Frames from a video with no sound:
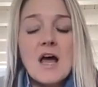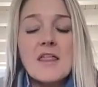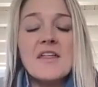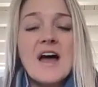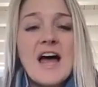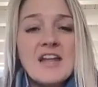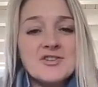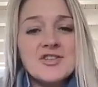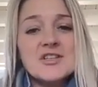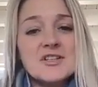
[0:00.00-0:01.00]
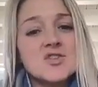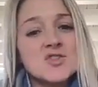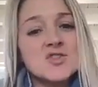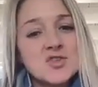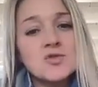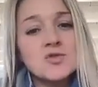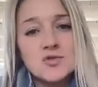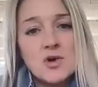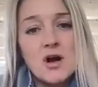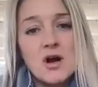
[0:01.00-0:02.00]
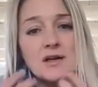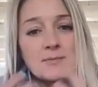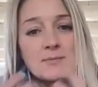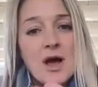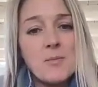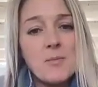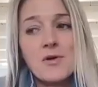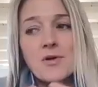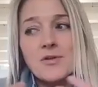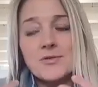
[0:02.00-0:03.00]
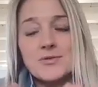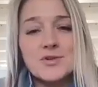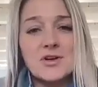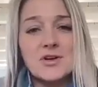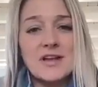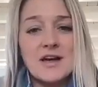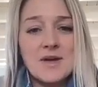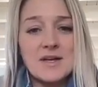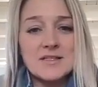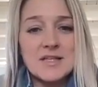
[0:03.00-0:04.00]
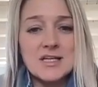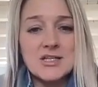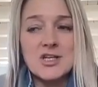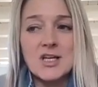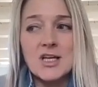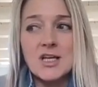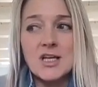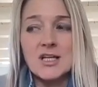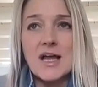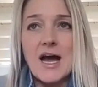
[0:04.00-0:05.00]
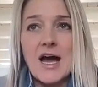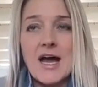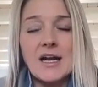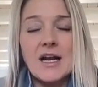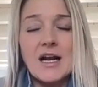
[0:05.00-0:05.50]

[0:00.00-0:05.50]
the energy is so strong and palpable during that meditation that